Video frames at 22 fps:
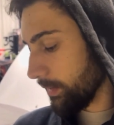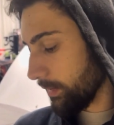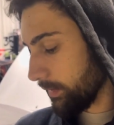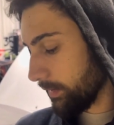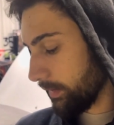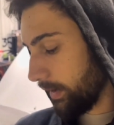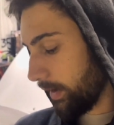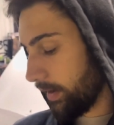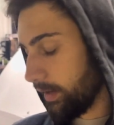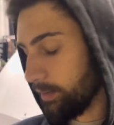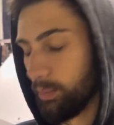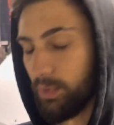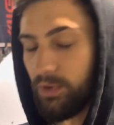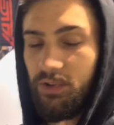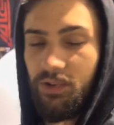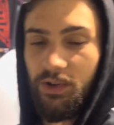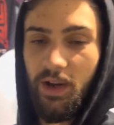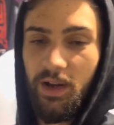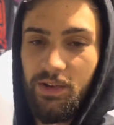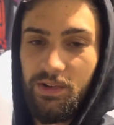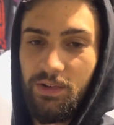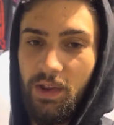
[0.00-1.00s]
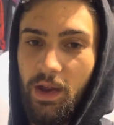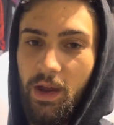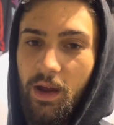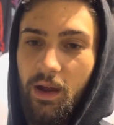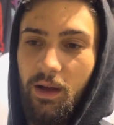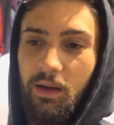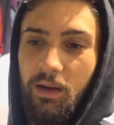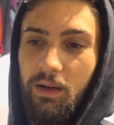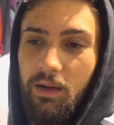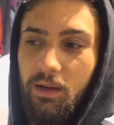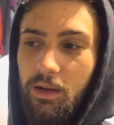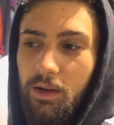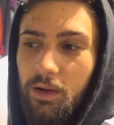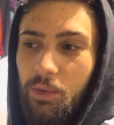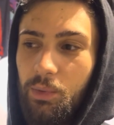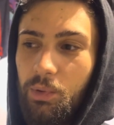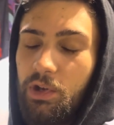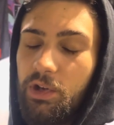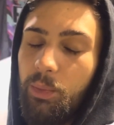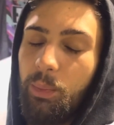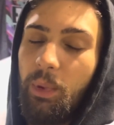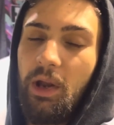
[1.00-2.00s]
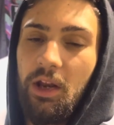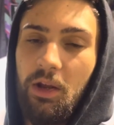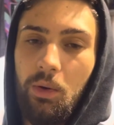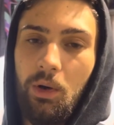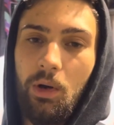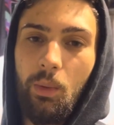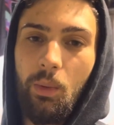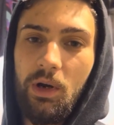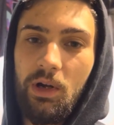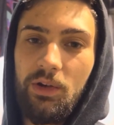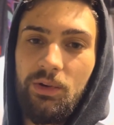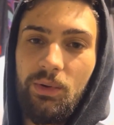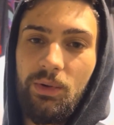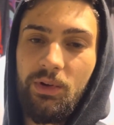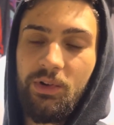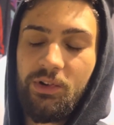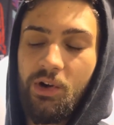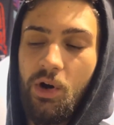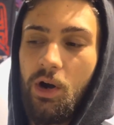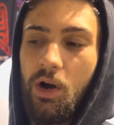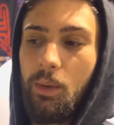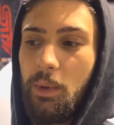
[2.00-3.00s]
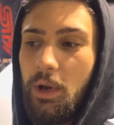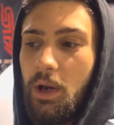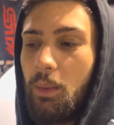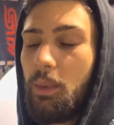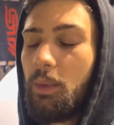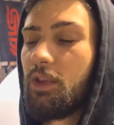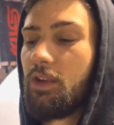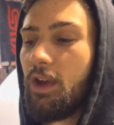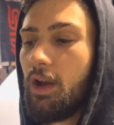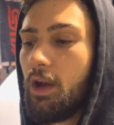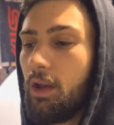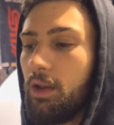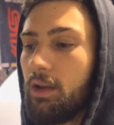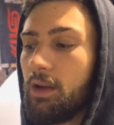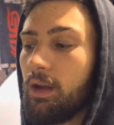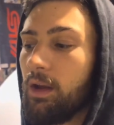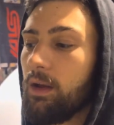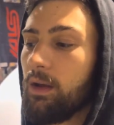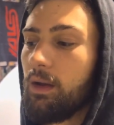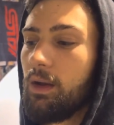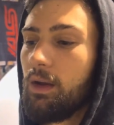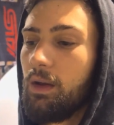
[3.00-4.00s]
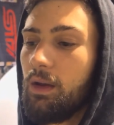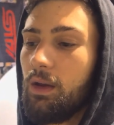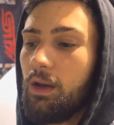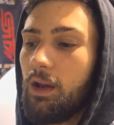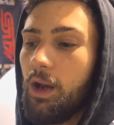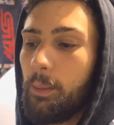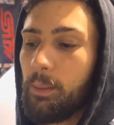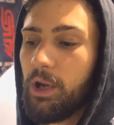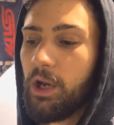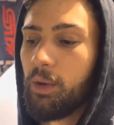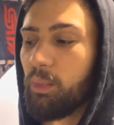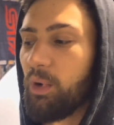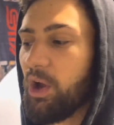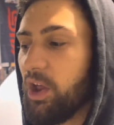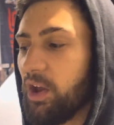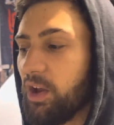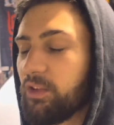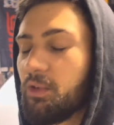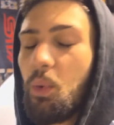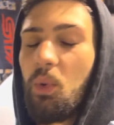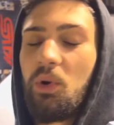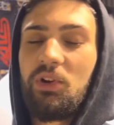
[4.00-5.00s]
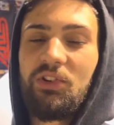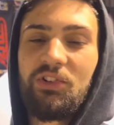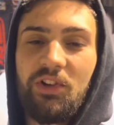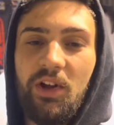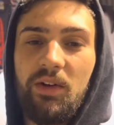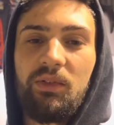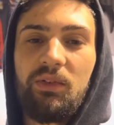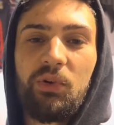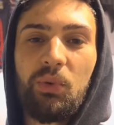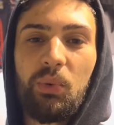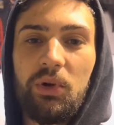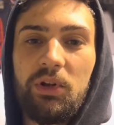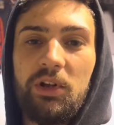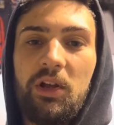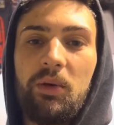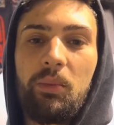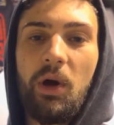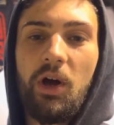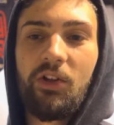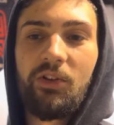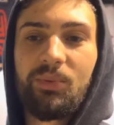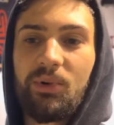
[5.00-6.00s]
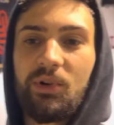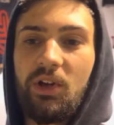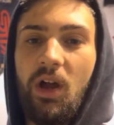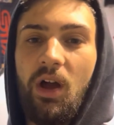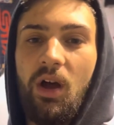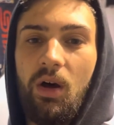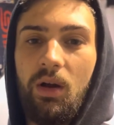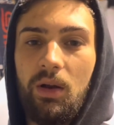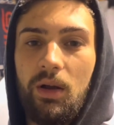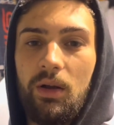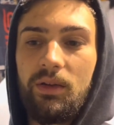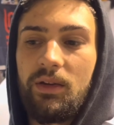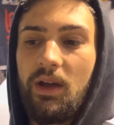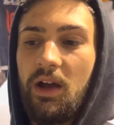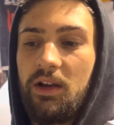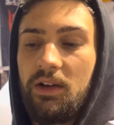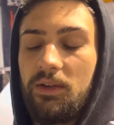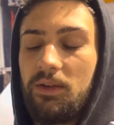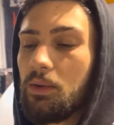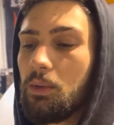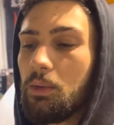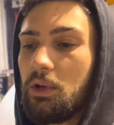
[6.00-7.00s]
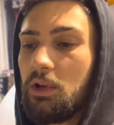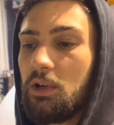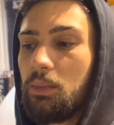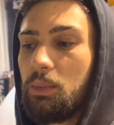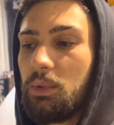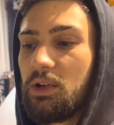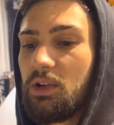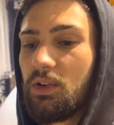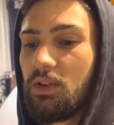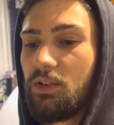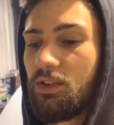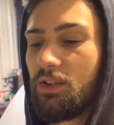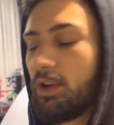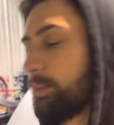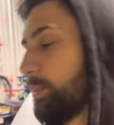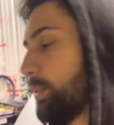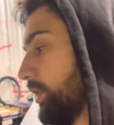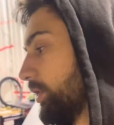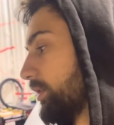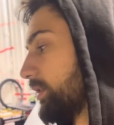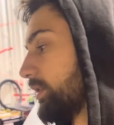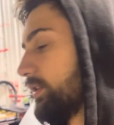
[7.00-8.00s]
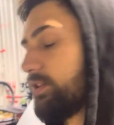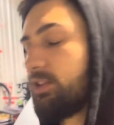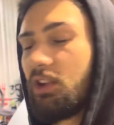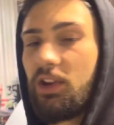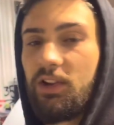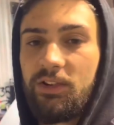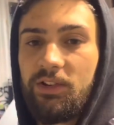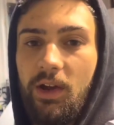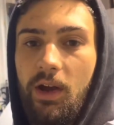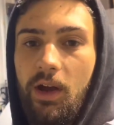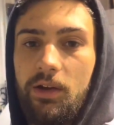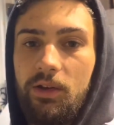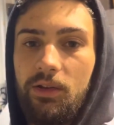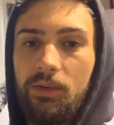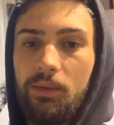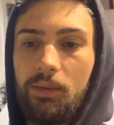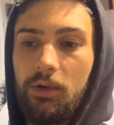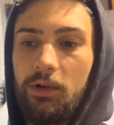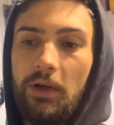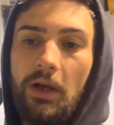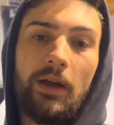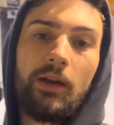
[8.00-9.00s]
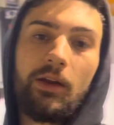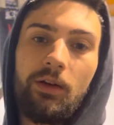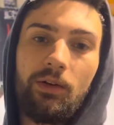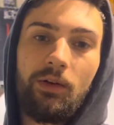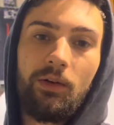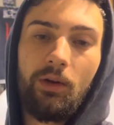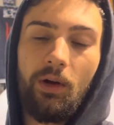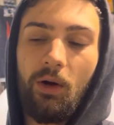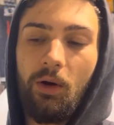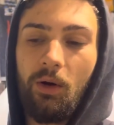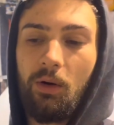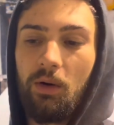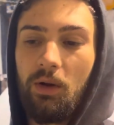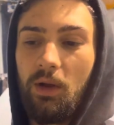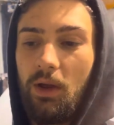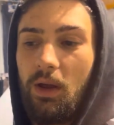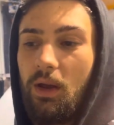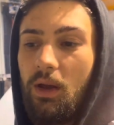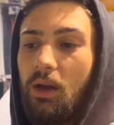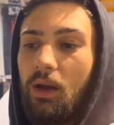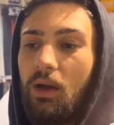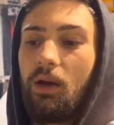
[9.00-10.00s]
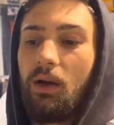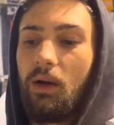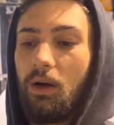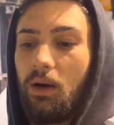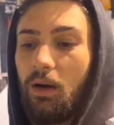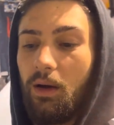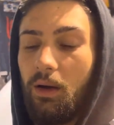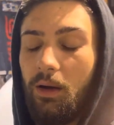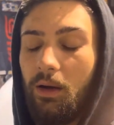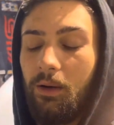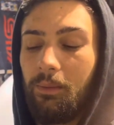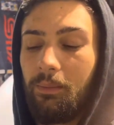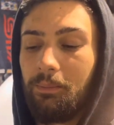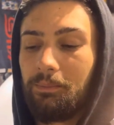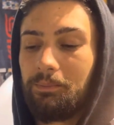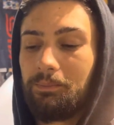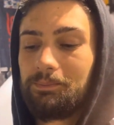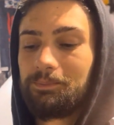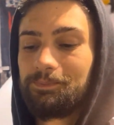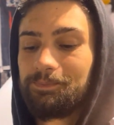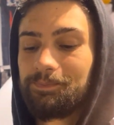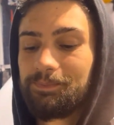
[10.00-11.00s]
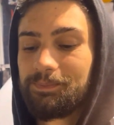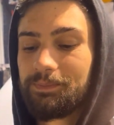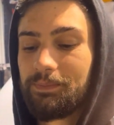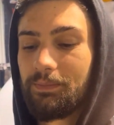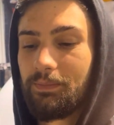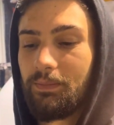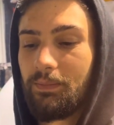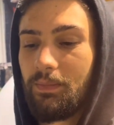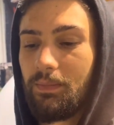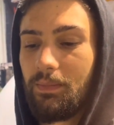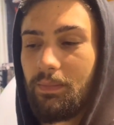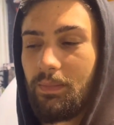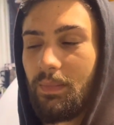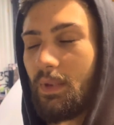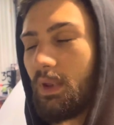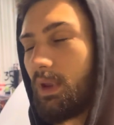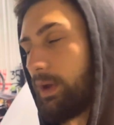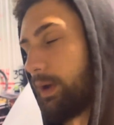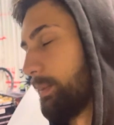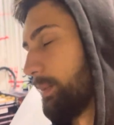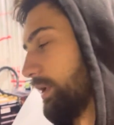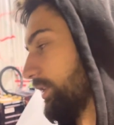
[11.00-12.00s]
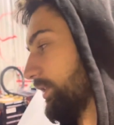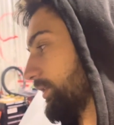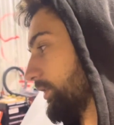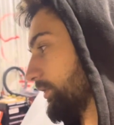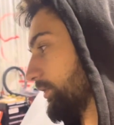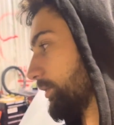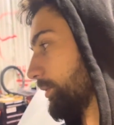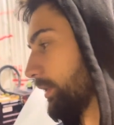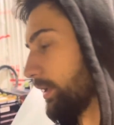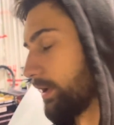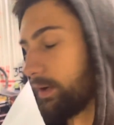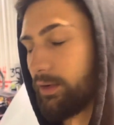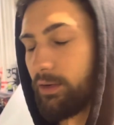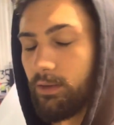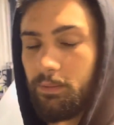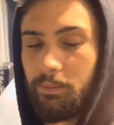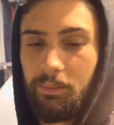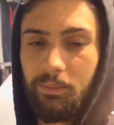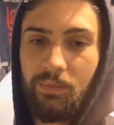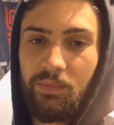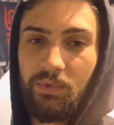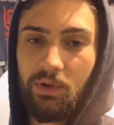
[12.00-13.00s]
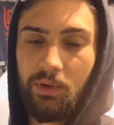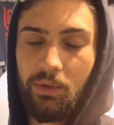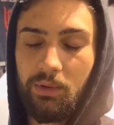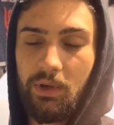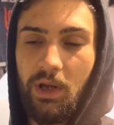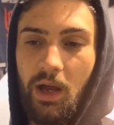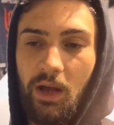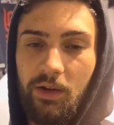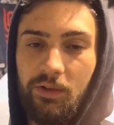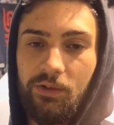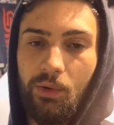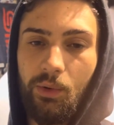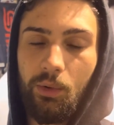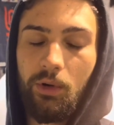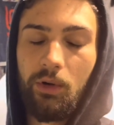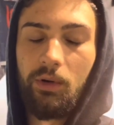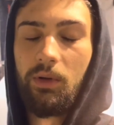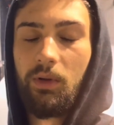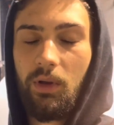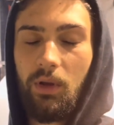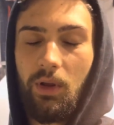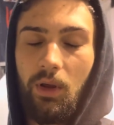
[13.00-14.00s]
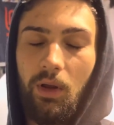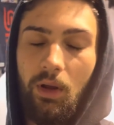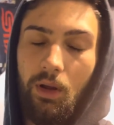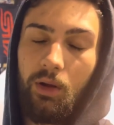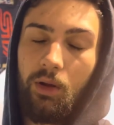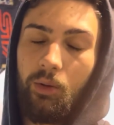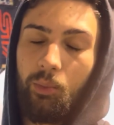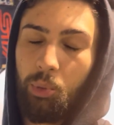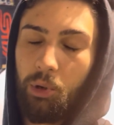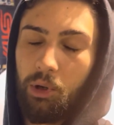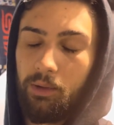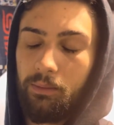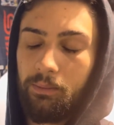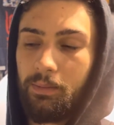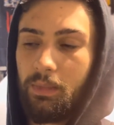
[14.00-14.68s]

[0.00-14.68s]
And then besides that, really debating what I want to do with this car. I mean, I've been dailying it. I'm getting about like 27, 28 miles per gallon on 93 because apparently this takes 93. I didn't know. I mean, it says it right on the gas door, but